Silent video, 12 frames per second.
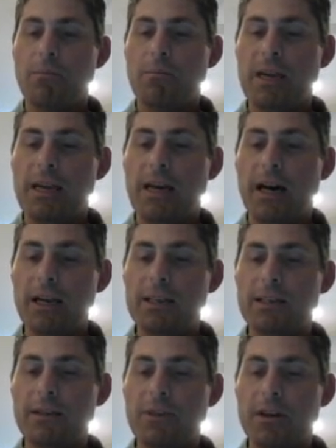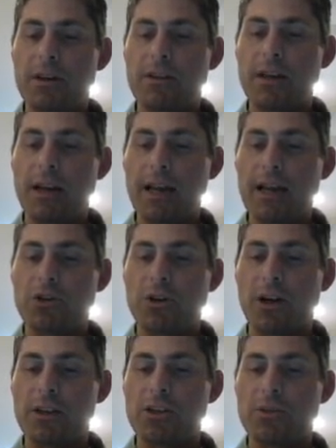Because of the electrons